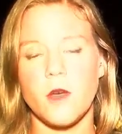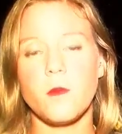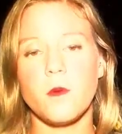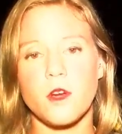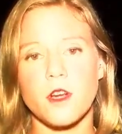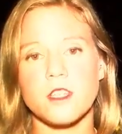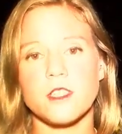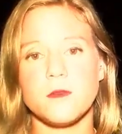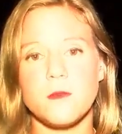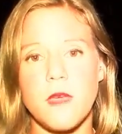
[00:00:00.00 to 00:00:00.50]
Now,
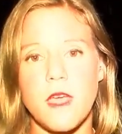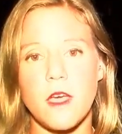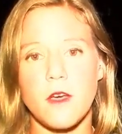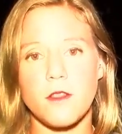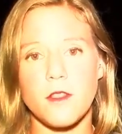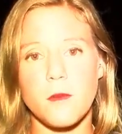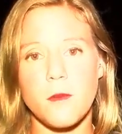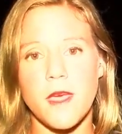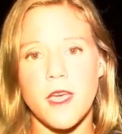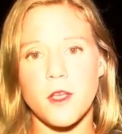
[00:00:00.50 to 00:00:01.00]
Maurice
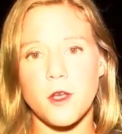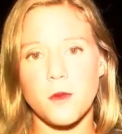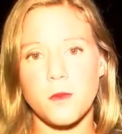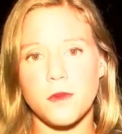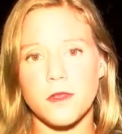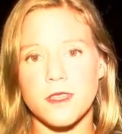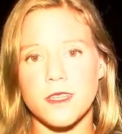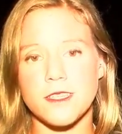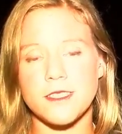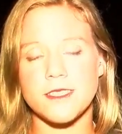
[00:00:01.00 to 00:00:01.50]
Mayo, the man
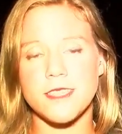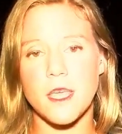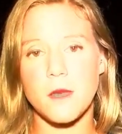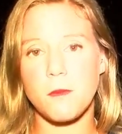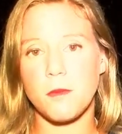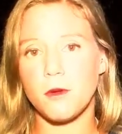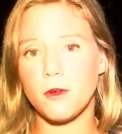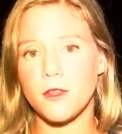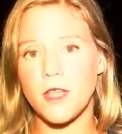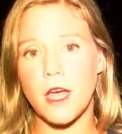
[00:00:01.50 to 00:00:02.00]
who police
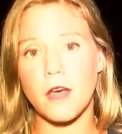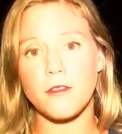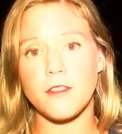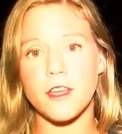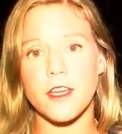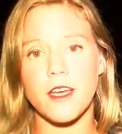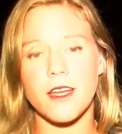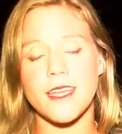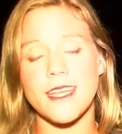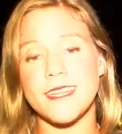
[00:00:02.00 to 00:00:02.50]
say pulled
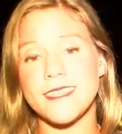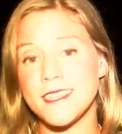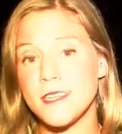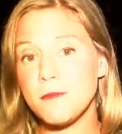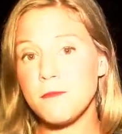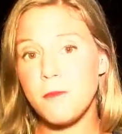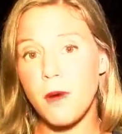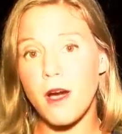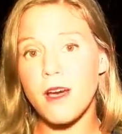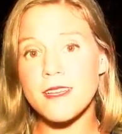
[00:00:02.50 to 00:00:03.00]
out the gun, he
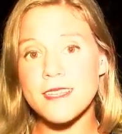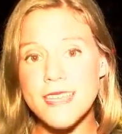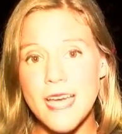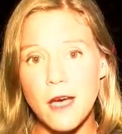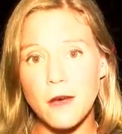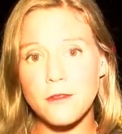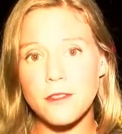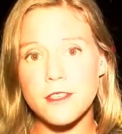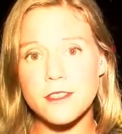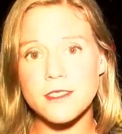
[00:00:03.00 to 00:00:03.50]
did
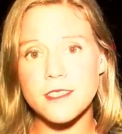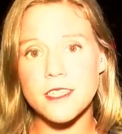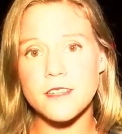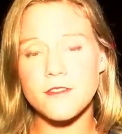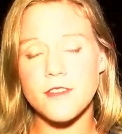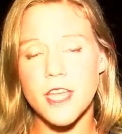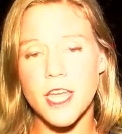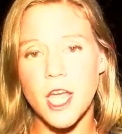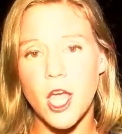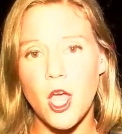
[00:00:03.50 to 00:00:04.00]
bond out this
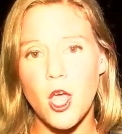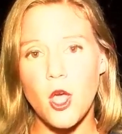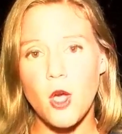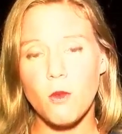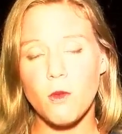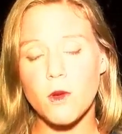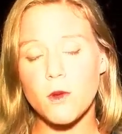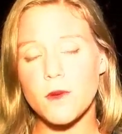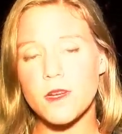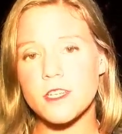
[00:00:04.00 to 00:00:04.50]
evening.
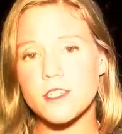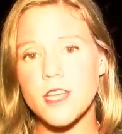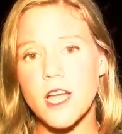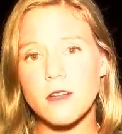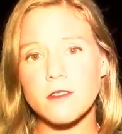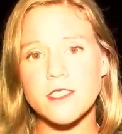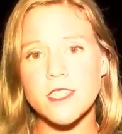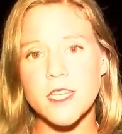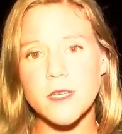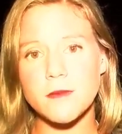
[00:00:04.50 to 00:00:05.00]
We
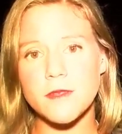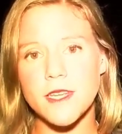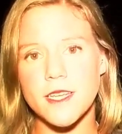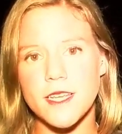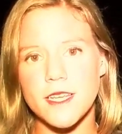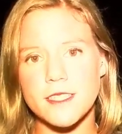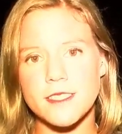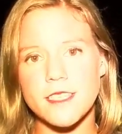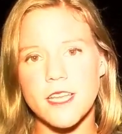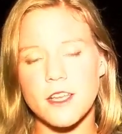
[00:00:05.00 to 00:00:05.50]
reached out to him to
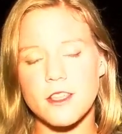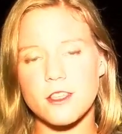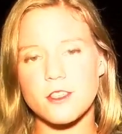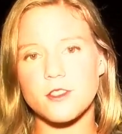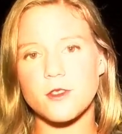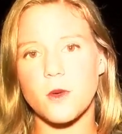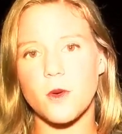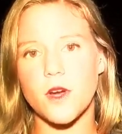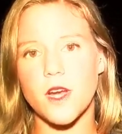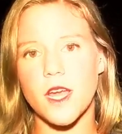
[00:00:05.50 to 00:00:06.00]
get his side of
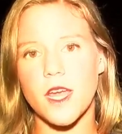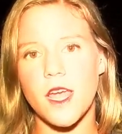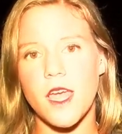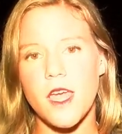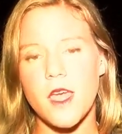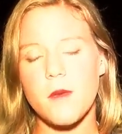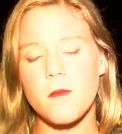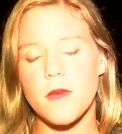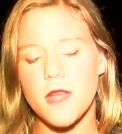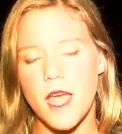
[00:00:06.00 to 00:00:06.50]
the
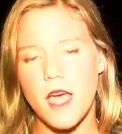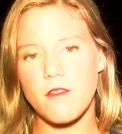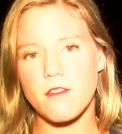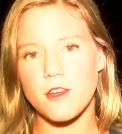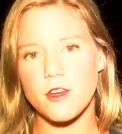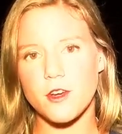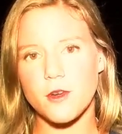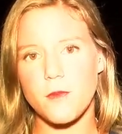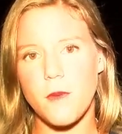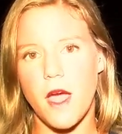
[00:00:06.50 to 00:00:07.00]
story, but
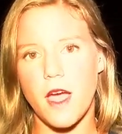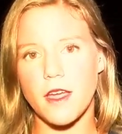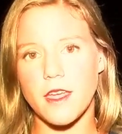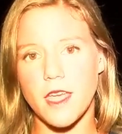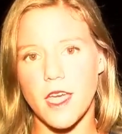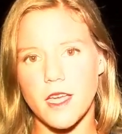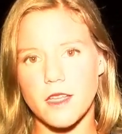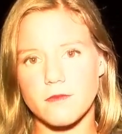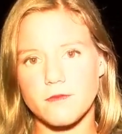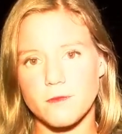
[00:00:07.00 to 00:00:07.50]
haven't heard
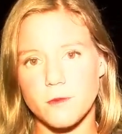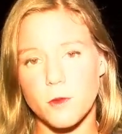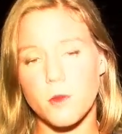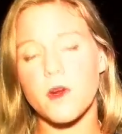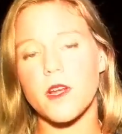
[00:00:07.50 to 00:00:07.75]
back yet.